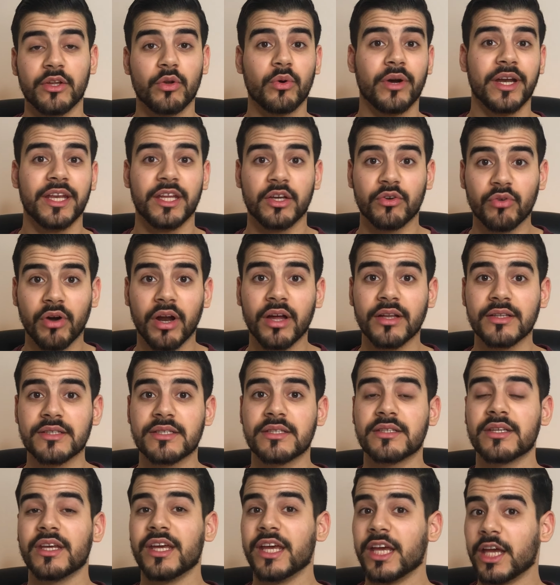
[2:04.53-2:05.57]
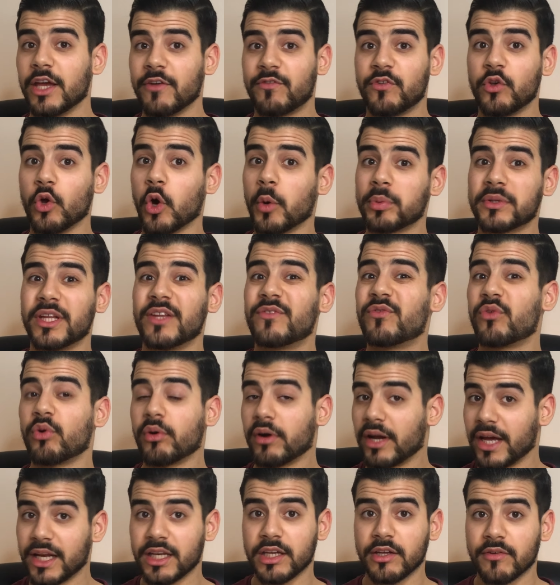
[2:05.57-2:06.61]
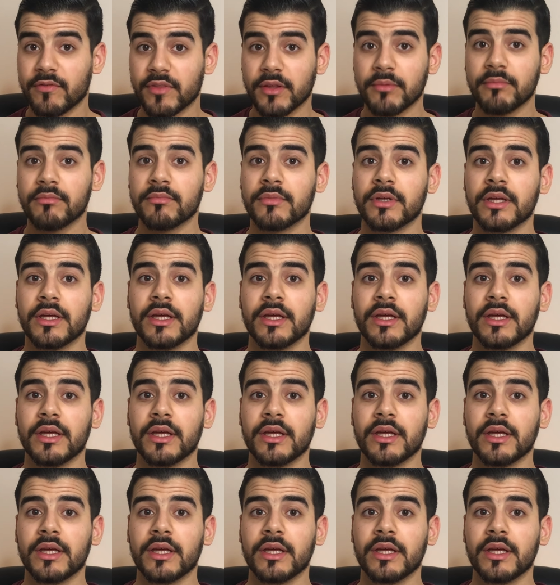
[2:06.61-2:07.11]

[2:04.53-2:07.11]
or any grants, if you opted for any of them.